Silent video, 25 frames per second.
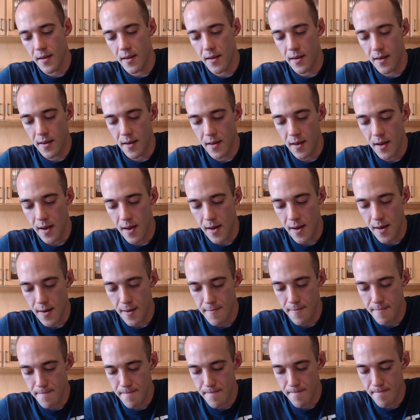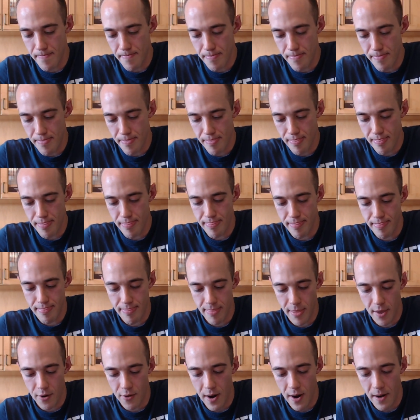
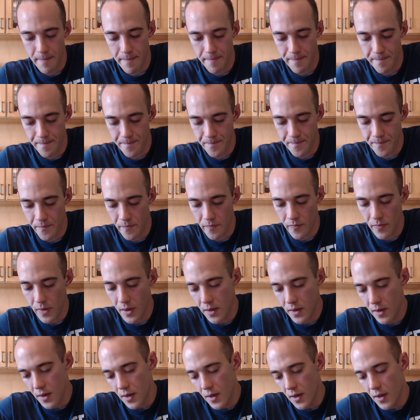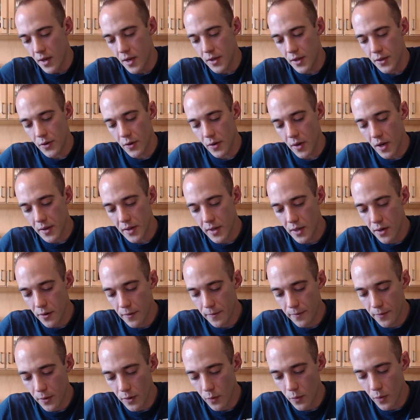Crap. So I got the Hero
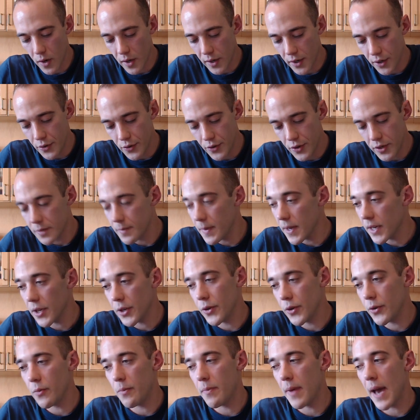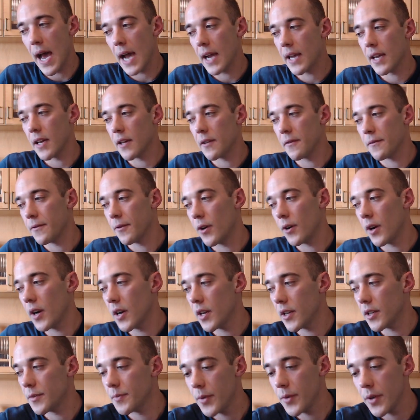4 to work. You just make a new backing for it.
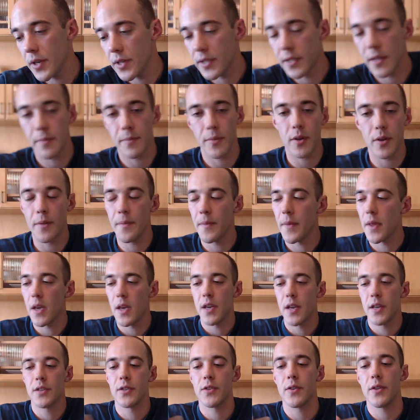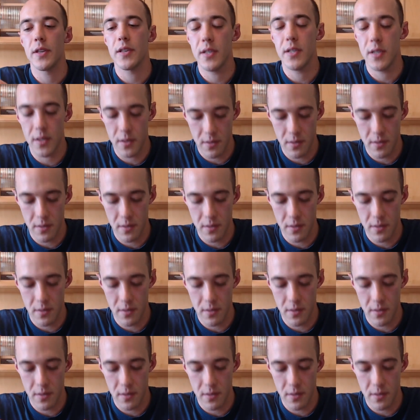It's pretty simple. So this is